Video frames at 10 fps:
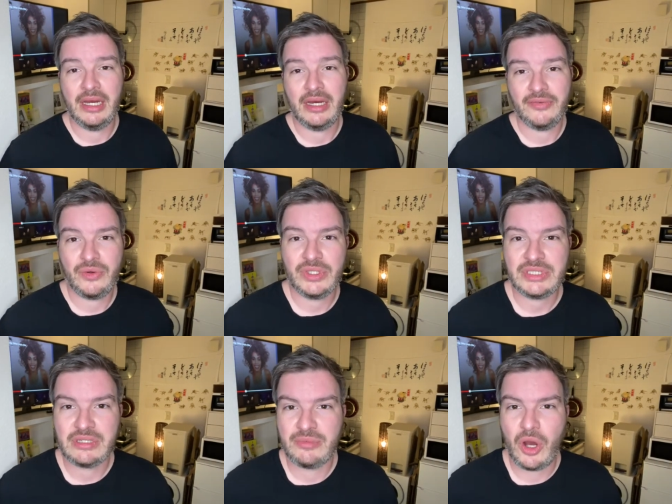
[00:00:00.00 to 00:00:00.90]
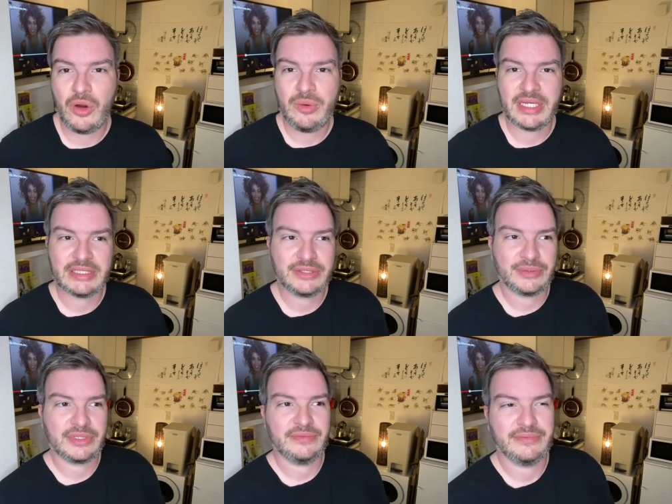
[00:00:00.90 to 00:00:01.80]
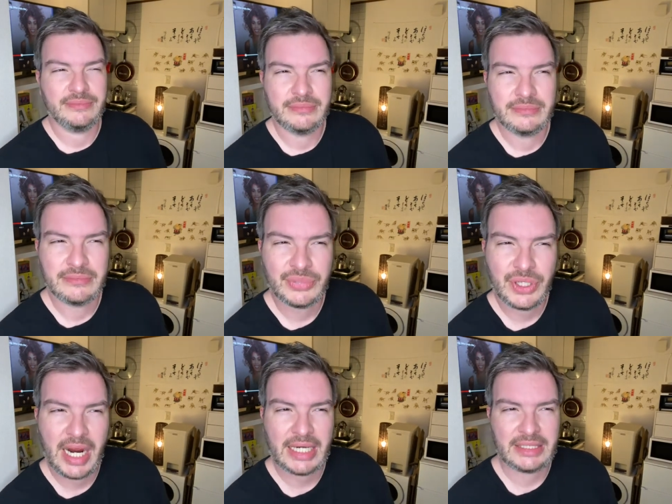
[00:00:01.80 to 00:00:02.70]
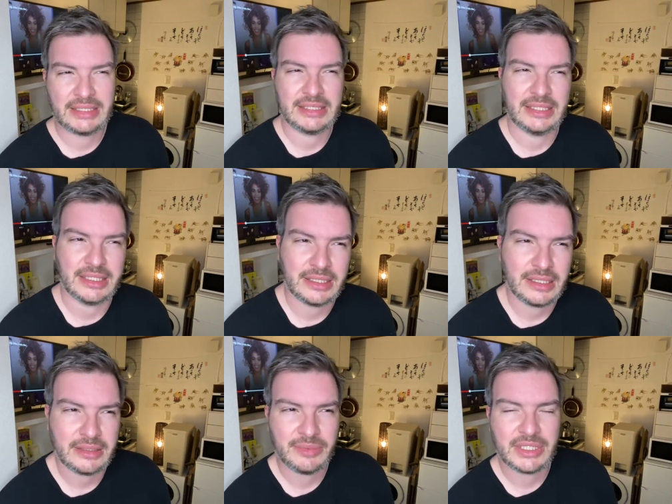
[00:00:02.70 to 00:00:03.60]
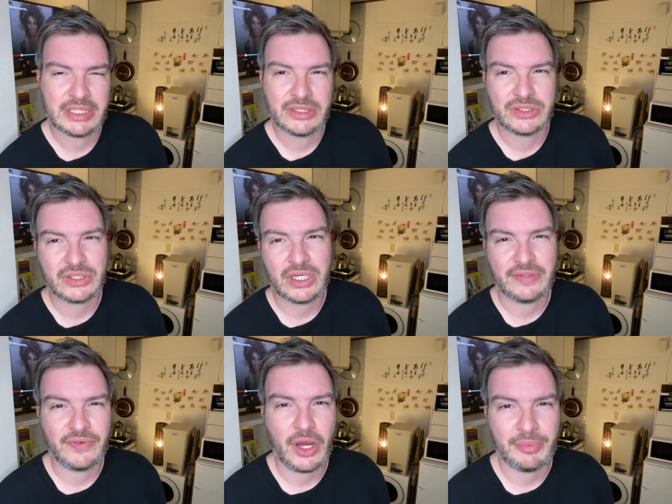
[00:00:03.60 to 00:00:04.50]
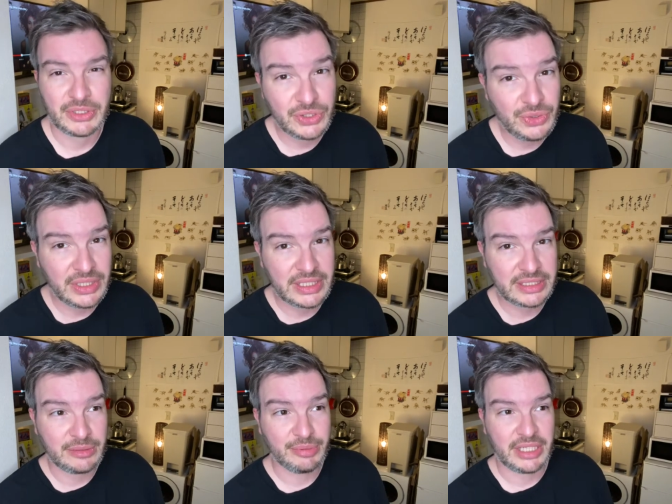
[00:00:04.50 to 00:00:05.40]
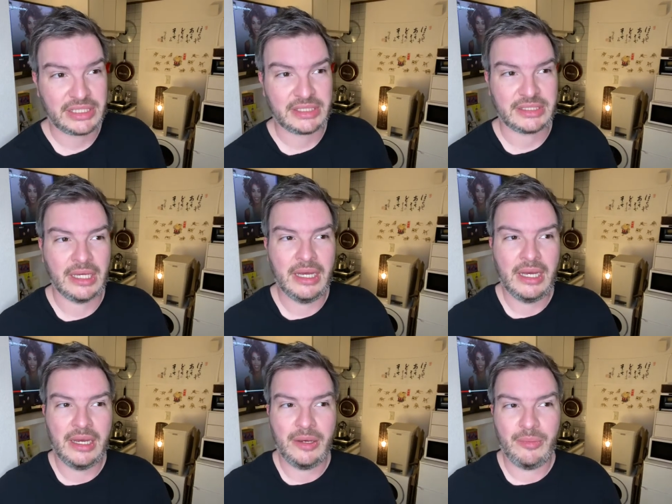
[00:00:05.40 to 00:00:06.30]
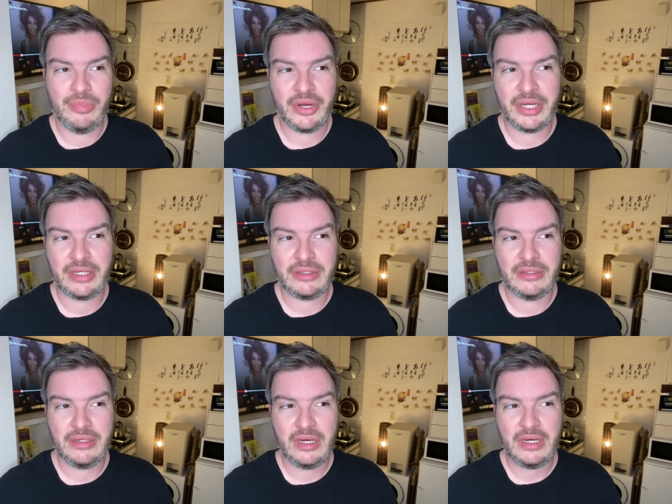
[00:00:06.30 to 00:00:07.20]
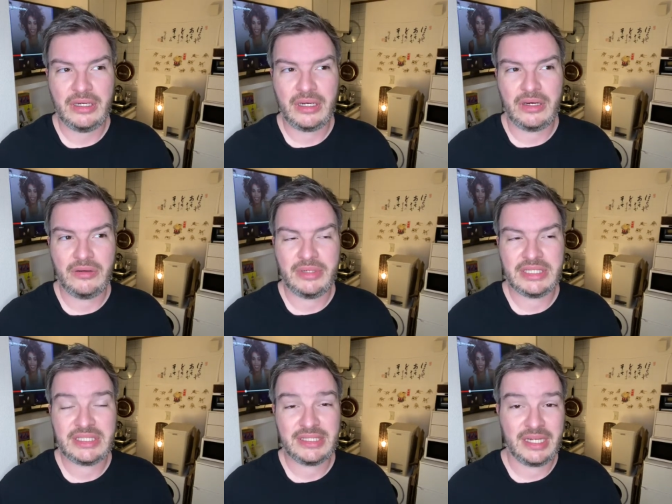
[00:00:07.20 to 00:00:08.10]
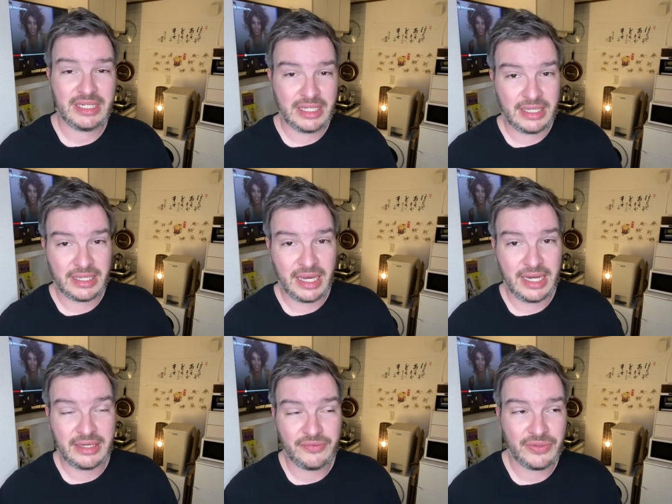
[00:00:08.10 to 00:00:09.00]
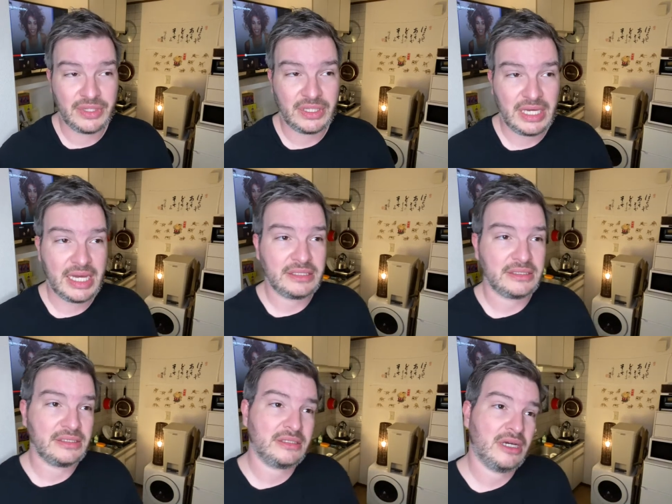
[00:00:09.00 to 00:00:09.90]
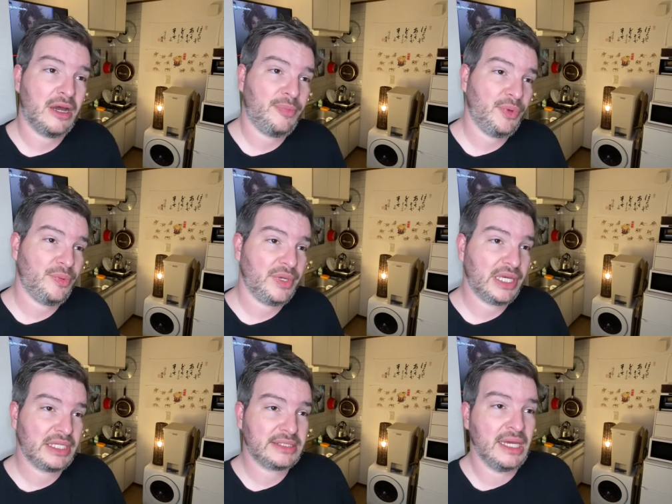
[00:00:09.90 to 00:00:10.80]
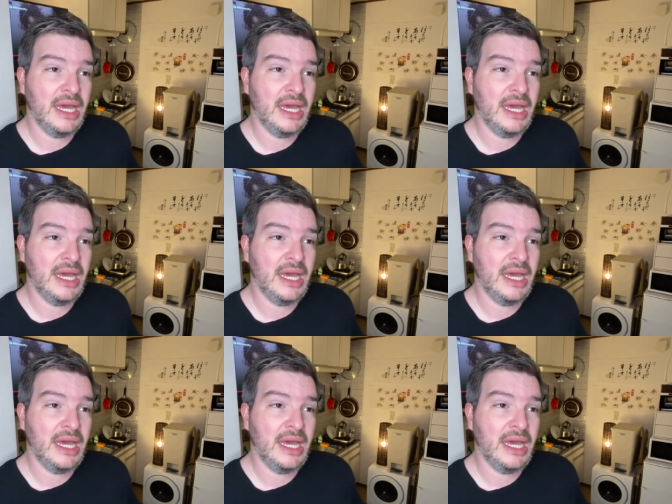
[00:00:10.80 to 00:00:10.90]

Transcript: of course, I'm always sort of practicing because there's a lot of opportunities to practice, but not always studying. And for the last couple weeks,